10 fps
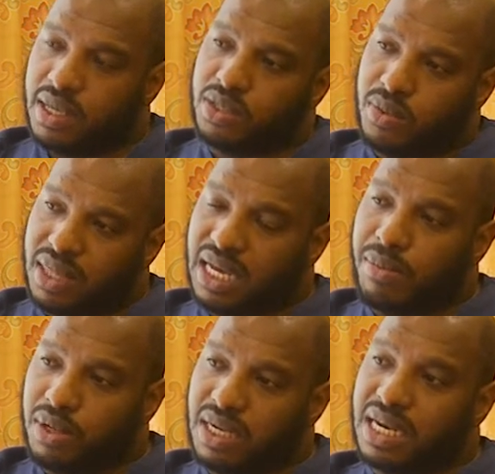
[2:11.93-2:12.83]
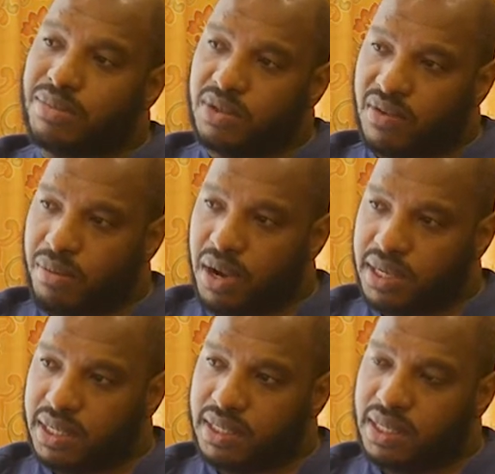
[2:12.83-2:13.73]
So we think about grams of
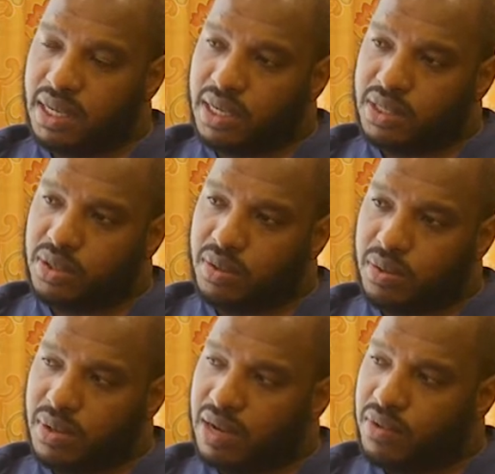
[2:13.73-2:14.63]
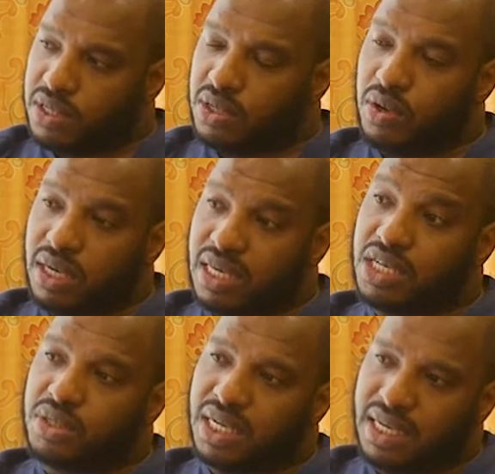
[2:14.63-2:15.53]
carbohydrate. So we have what is called
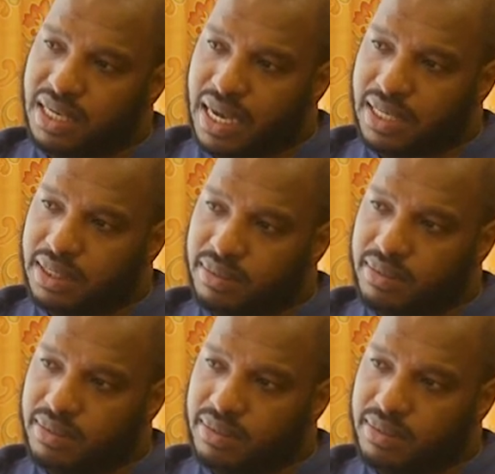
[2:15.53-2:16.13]
ketogenic diet,